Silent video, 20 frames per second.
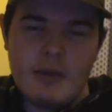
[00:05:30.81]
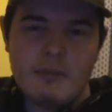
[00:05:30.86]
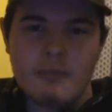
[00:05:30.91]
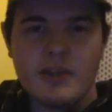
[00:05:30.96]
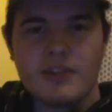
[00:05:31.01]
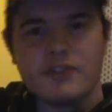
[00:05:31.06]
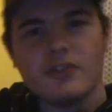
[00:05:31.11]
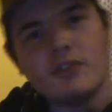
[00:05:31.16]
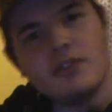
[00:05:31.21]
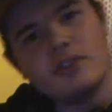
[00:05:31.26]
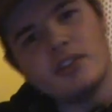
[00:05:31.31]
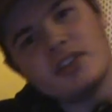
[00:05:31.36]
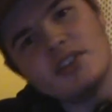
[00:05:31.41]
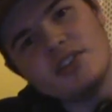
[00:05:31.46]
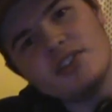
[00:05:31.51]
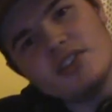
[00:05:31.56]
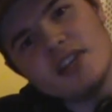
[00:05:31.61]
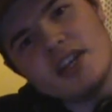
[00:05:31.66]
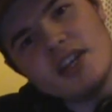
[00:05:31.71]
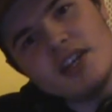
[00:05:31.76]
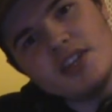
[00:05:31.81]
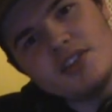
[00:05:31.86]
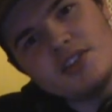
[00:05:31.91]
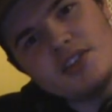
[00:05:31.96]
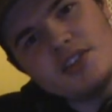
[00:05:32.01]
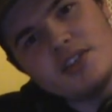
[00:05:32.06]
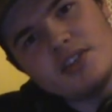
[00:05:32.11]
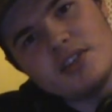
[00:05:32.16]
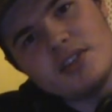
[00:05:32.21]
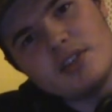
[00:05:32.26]
But it's gotten to the
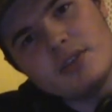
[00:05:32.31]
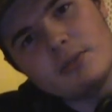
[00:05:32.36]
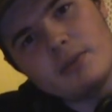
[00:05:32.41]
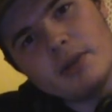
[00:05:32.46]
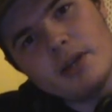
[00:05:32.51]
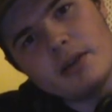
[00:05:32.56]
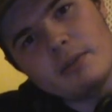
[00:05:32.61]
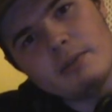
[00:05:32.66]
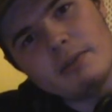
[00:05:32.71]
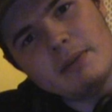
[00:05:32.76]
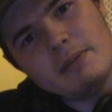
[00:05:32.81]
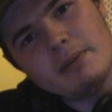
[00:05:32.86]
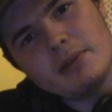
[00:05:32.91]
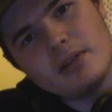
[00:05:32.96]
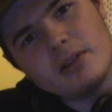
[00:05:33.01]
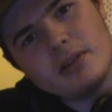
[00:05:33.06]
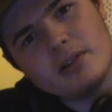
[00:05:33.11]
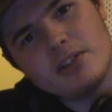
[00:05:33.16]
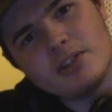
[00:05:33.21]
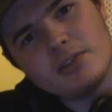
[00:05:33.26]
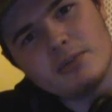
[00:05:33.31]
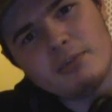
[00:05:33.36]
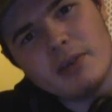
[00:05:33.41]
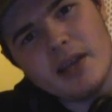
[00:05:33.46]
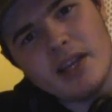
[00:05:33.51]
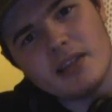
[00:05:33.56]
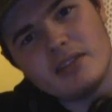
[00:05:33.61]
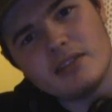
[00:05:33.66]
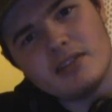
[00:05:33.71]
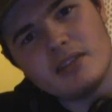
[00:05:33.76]
stage where people are just
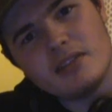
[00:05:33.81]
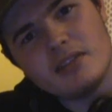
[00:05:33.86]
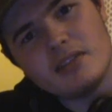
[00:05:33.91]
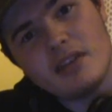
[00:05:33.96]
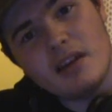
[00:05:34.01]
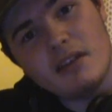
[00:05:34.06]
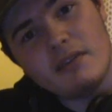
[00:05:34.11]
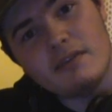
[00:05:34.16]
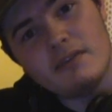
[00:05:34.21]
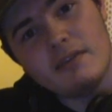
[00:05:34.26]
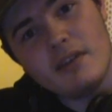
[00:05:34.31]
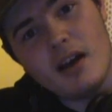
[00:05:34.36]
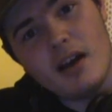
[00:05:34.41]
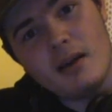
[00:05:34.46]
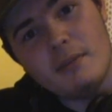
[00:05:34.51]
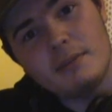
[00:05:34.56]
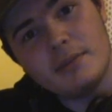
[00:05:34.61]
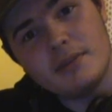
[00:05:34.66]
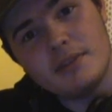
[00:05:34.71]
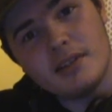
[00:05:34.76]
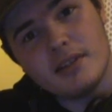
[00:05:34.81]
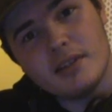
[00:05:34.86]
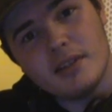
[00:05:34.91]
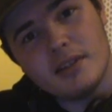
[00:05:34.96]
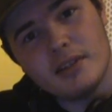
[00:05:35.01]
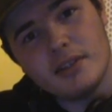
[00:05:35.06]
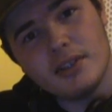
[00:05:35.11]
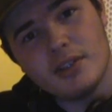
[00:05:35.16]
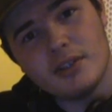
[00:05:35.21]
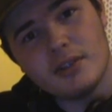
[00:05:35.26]
picking stuff up
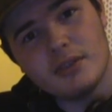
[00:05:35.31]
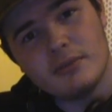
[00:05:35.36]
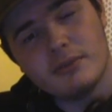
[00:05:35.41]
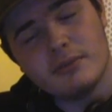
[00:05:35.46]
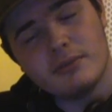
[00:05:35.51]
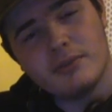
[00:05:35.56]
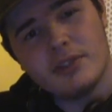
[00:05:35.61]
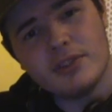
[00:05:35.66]
to, you know,